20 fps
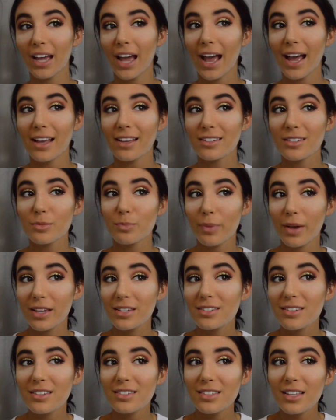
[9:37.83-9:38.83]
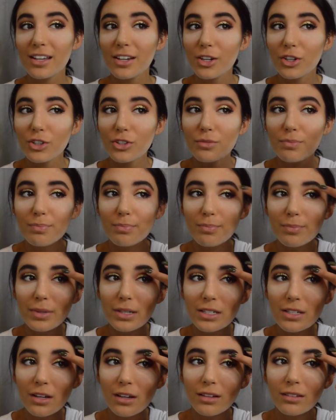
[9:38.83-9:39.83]
as best as they could
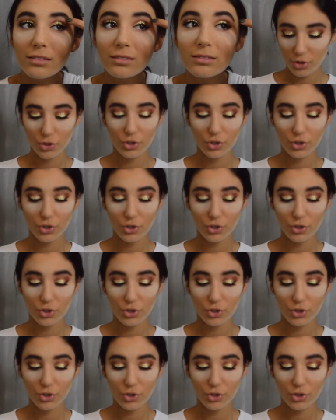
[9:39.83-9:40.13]
be done.